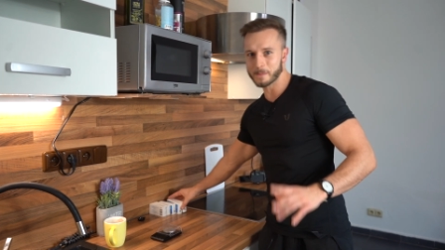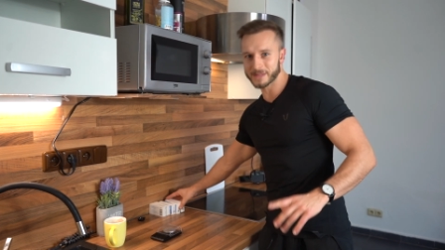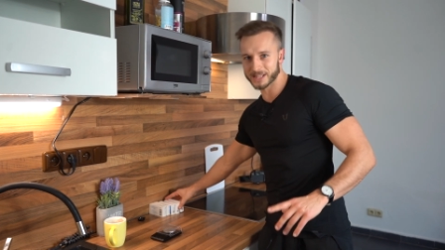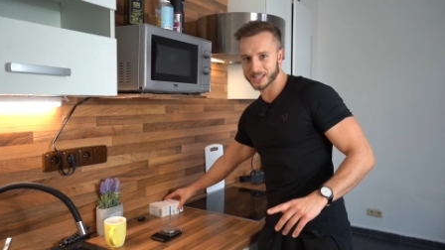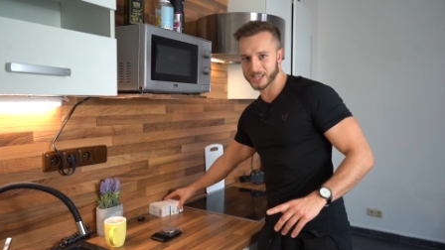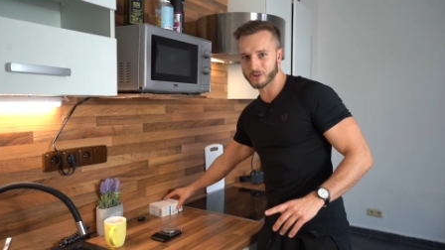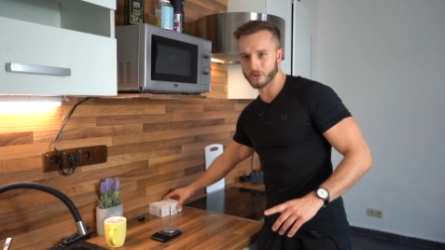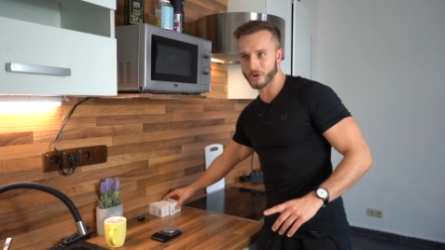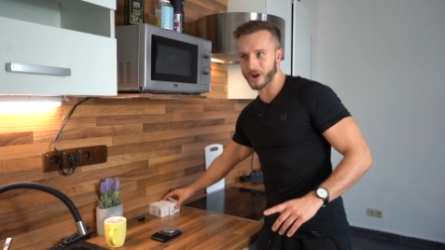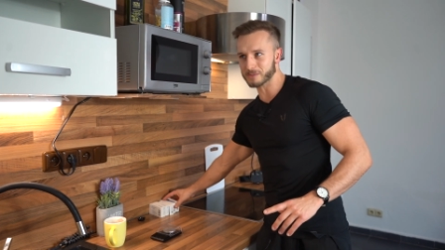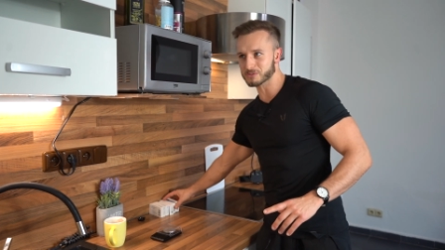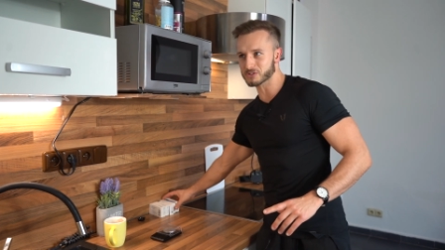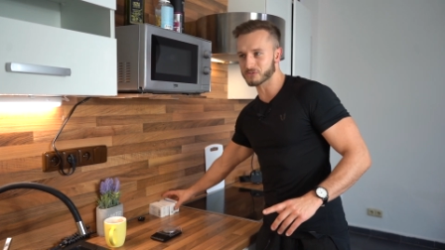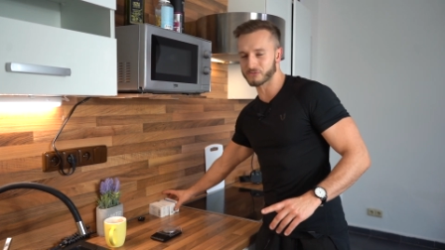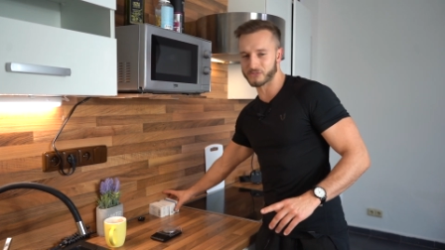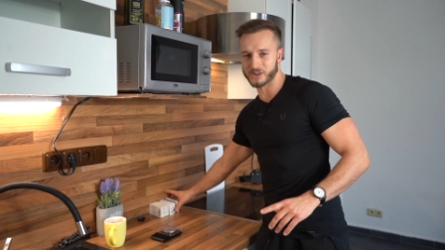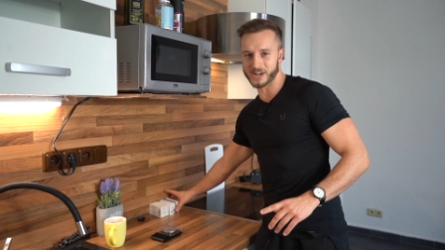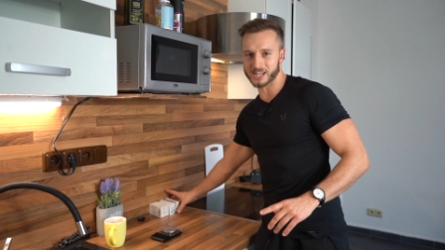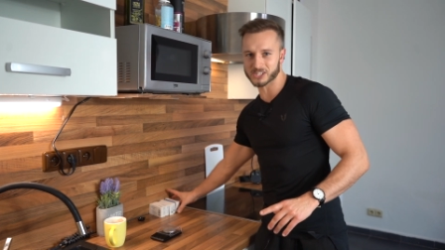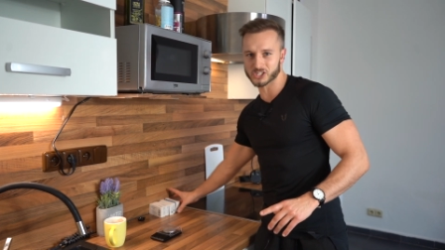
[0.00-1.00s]
milligrams of
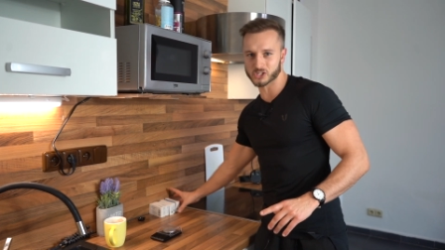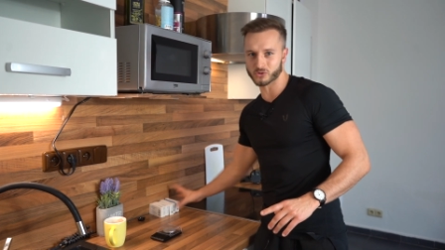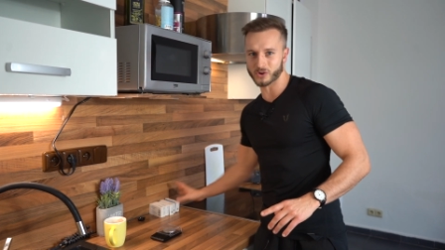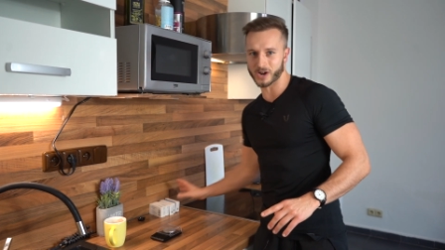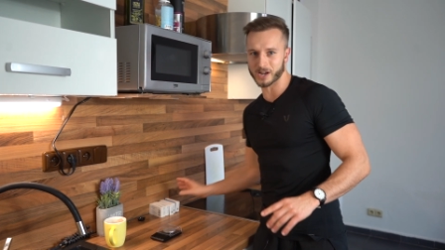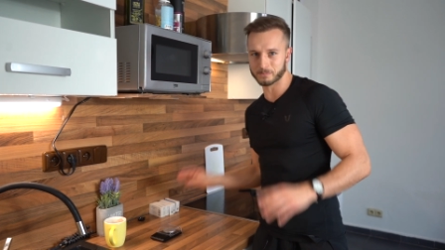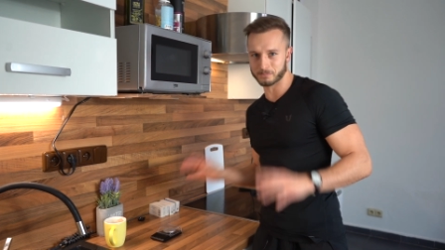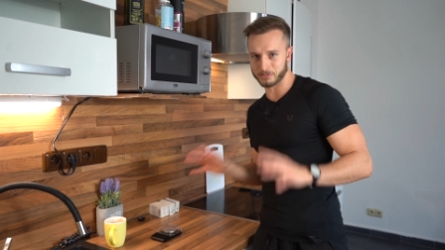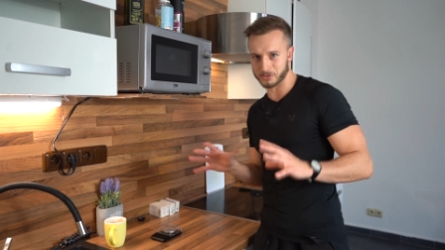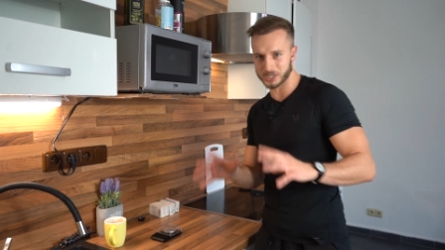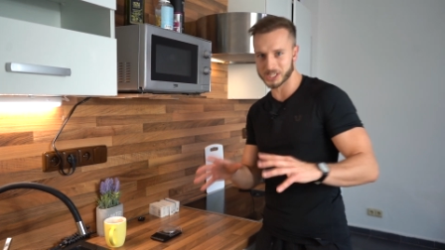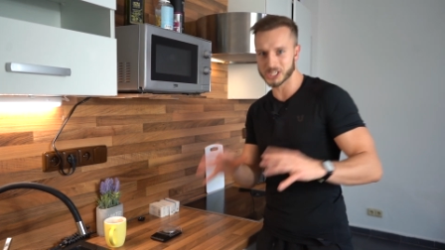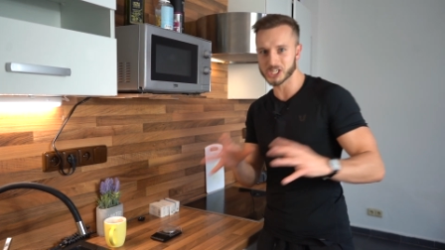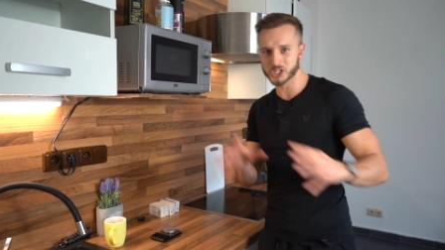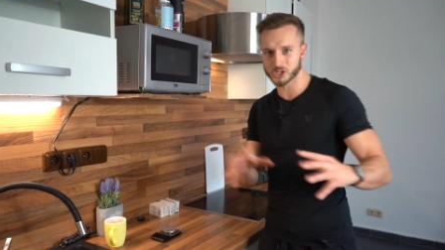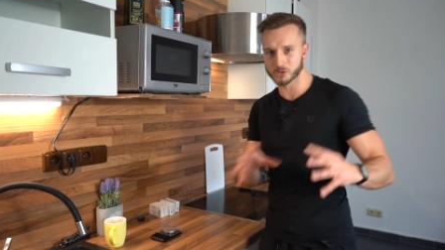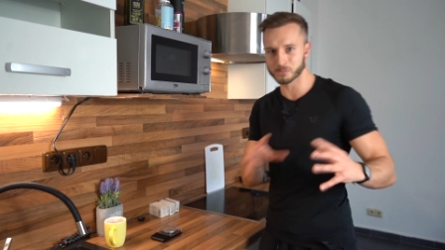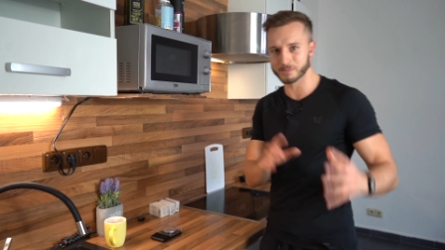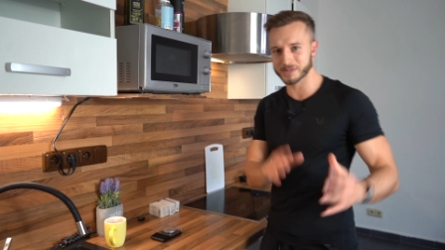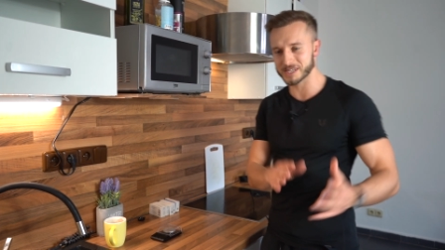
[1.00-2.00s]
finasteride per
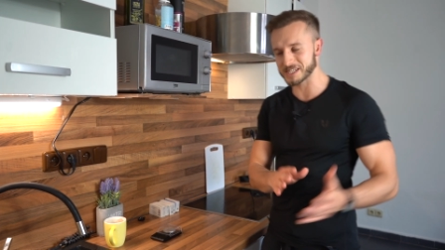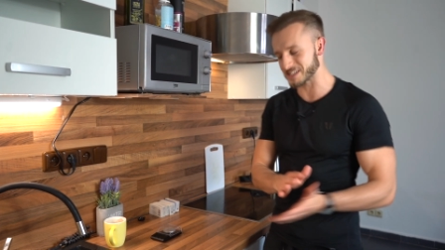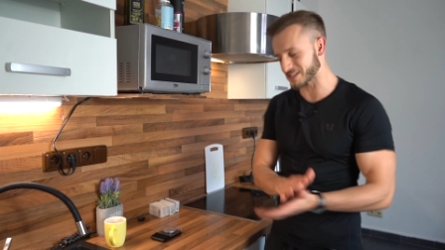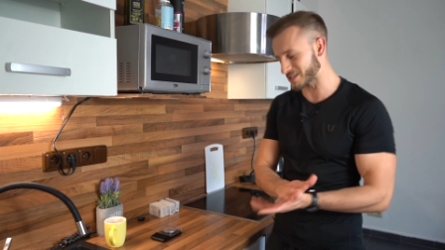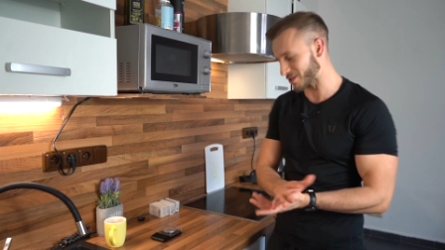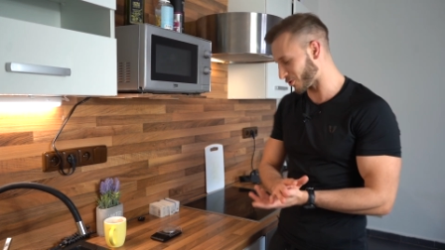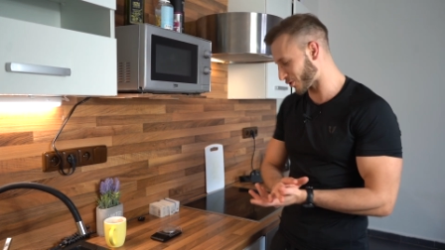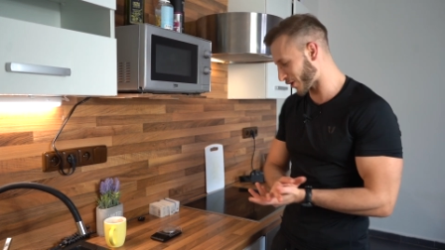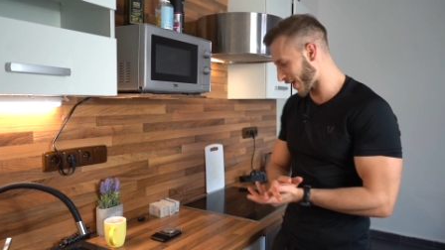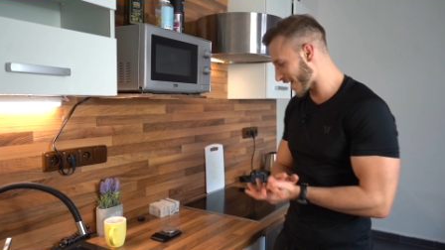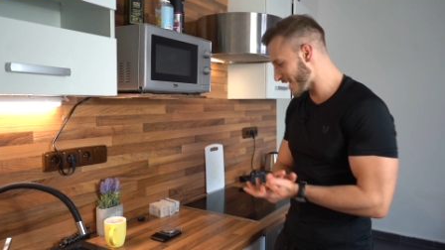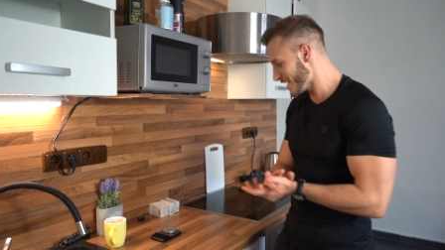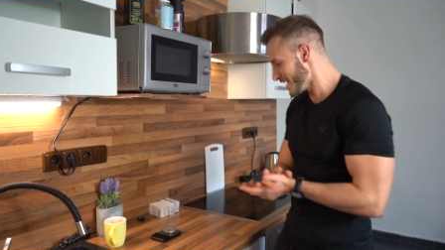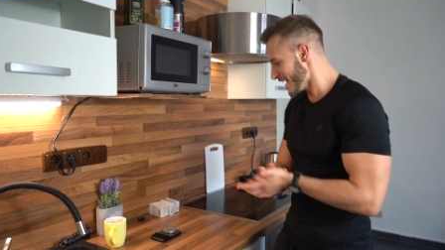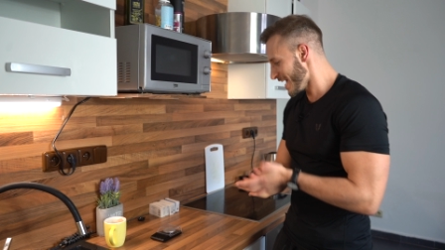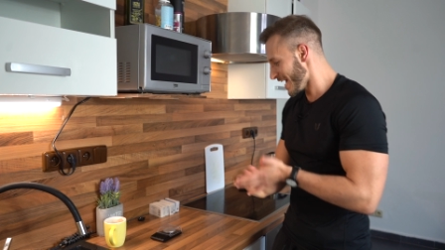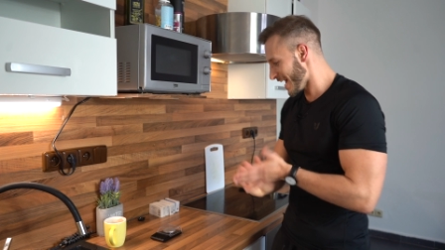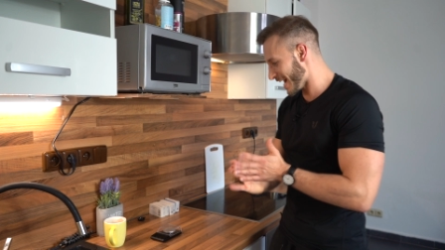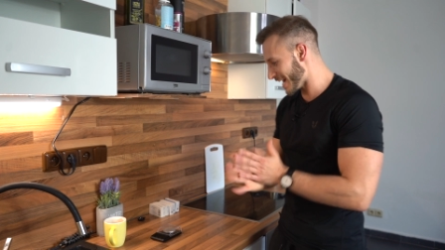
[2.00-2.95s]
each piece, okay?